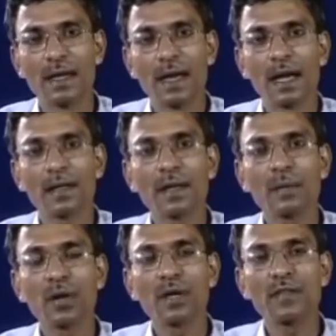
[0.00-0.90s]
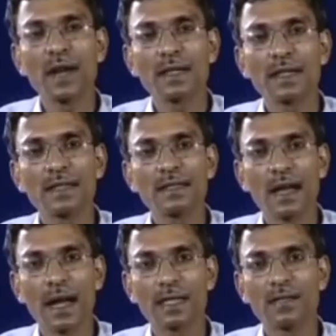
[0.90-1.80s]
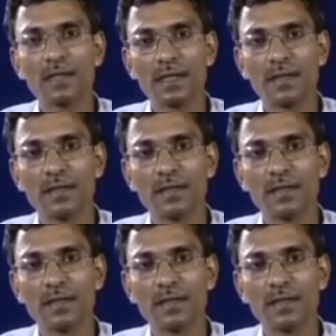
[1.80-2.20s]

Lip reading: Another important factor is activity.